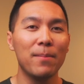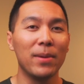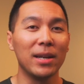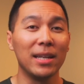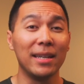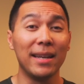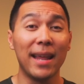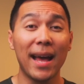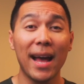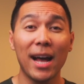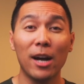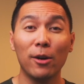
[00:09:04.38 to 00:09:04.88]
money
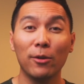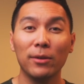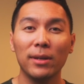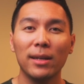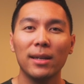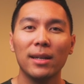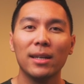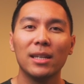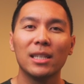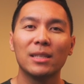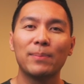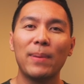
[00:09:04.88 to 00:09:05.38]
down,
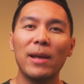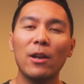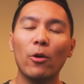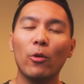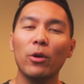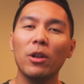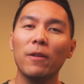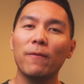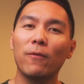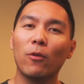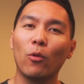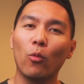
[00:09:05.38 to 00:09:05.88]
spend
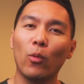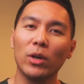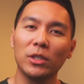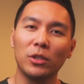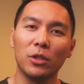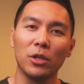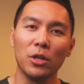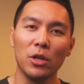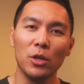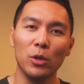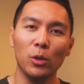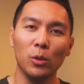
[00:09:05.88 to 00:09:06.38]
only for what
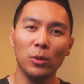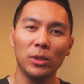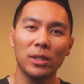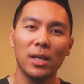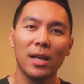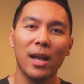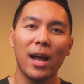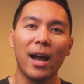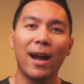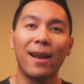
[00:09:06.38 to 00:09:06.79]
you use,